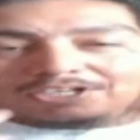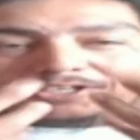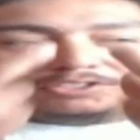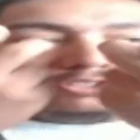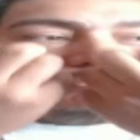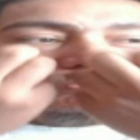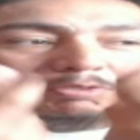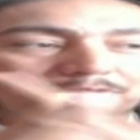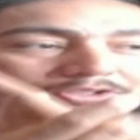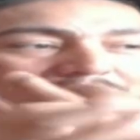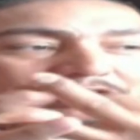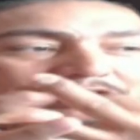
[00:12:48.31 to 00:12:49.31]
Talking to the
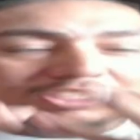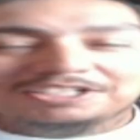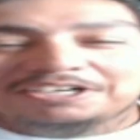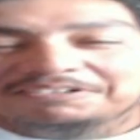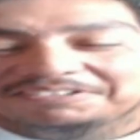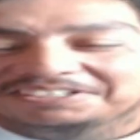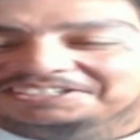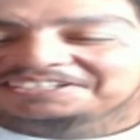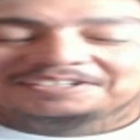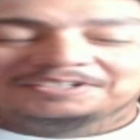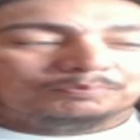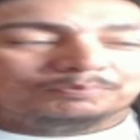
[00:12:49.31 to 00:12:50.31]
mutes and shit, you know?
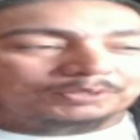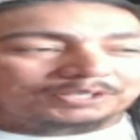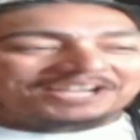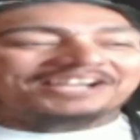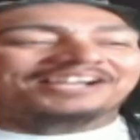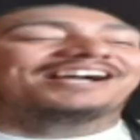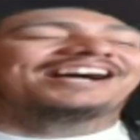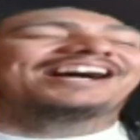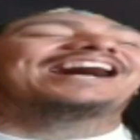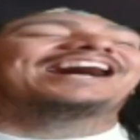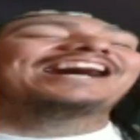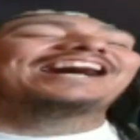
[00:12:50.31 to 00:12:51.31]
But,
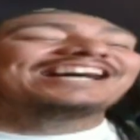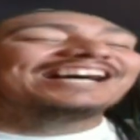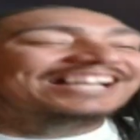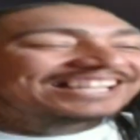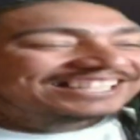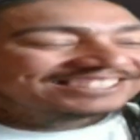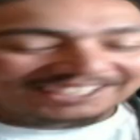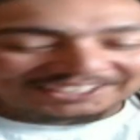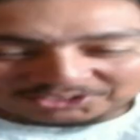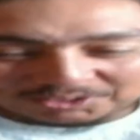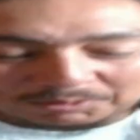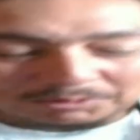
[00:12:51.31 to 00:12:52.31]

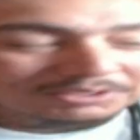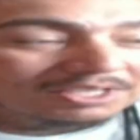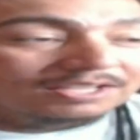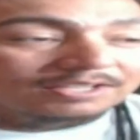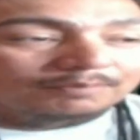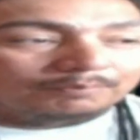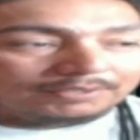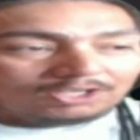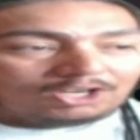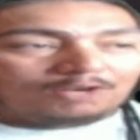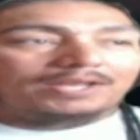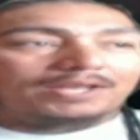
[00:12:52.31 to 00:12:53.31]
talking to the mutes. But
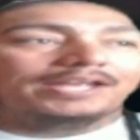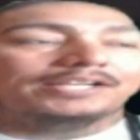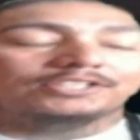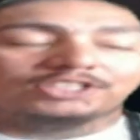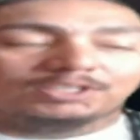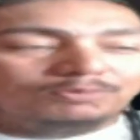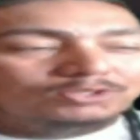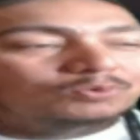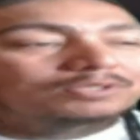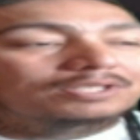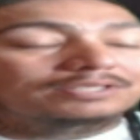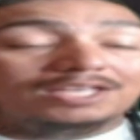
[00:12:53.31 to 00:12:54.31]
no, man, hey, she was
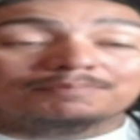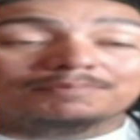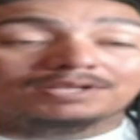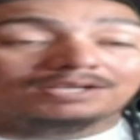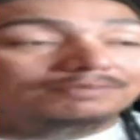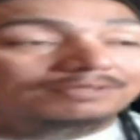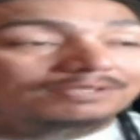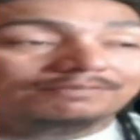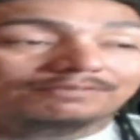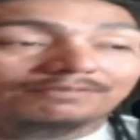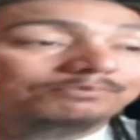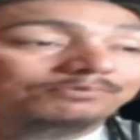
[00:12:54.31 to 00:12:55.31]
doing the thing, man. I'm
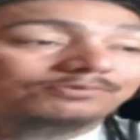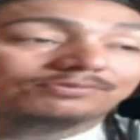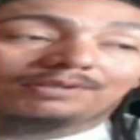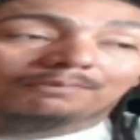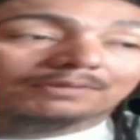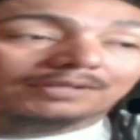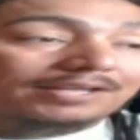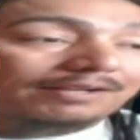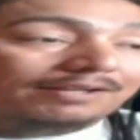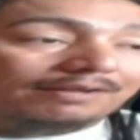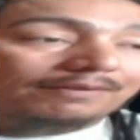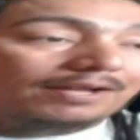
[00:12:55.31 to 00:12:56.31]

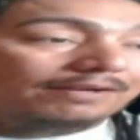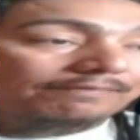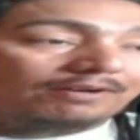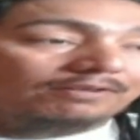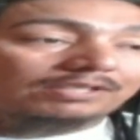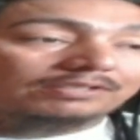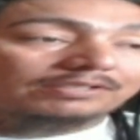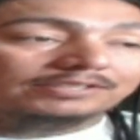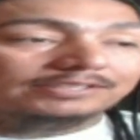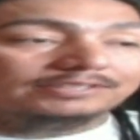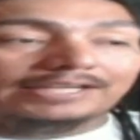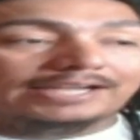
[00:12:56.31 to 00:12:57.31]
glad I found out that,
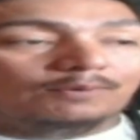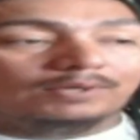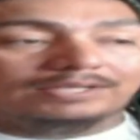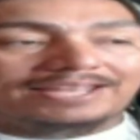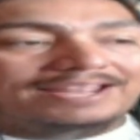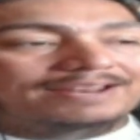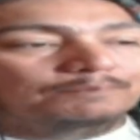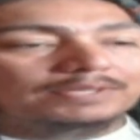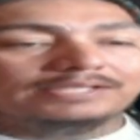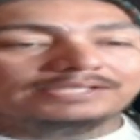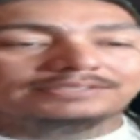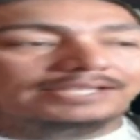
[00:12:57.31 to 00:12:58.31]
because they got, what, Latin
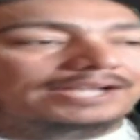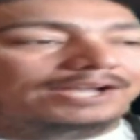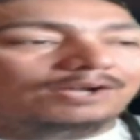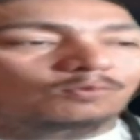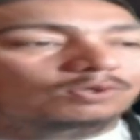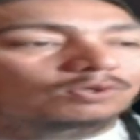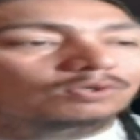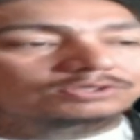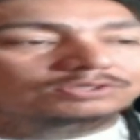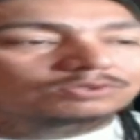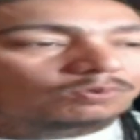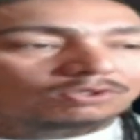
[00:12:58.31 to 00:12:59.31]
Beast, they got World
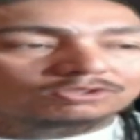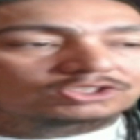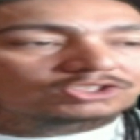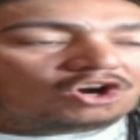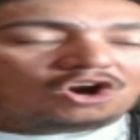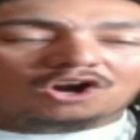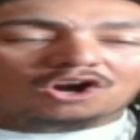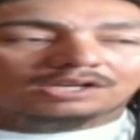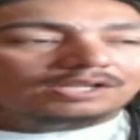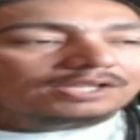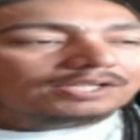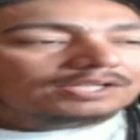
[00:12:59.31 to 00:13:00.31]

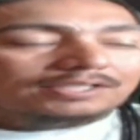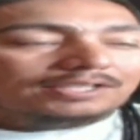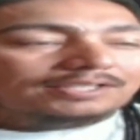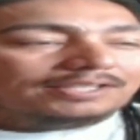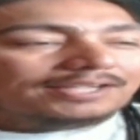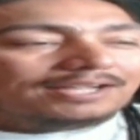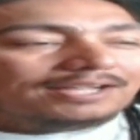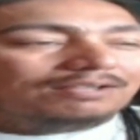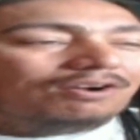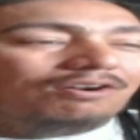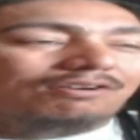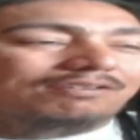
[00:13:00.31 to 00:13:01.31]
Star, and they
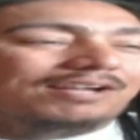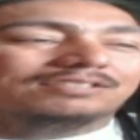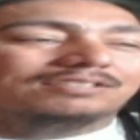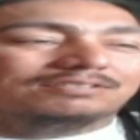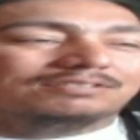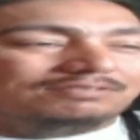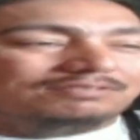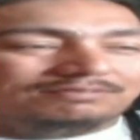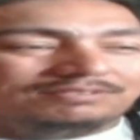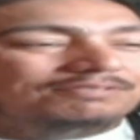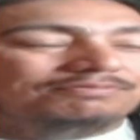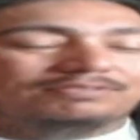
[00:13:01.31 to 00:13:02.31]
got all kinds of
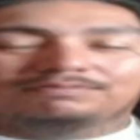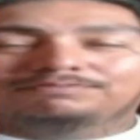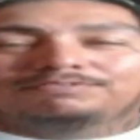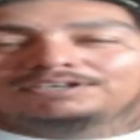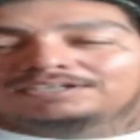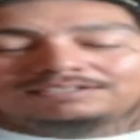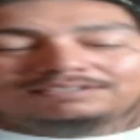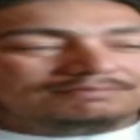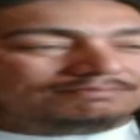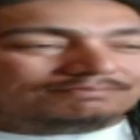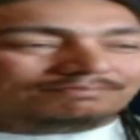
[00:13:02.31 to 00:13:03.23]
different fucking